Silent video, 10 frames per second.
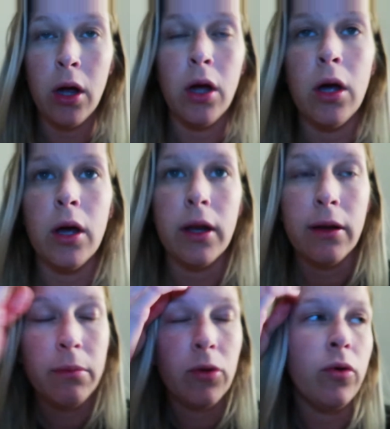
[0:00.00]
And
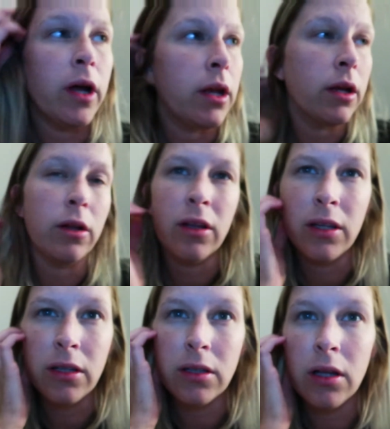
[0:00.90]
I've been writing a
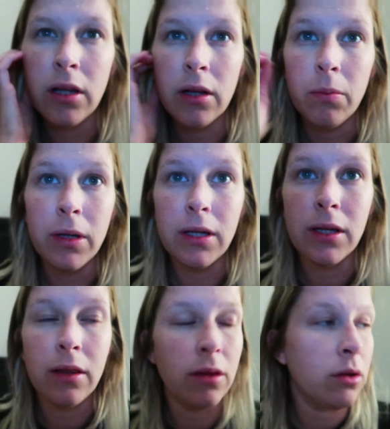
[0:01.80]
little bit
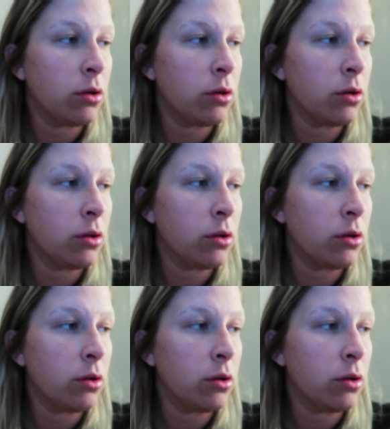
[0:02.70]
in the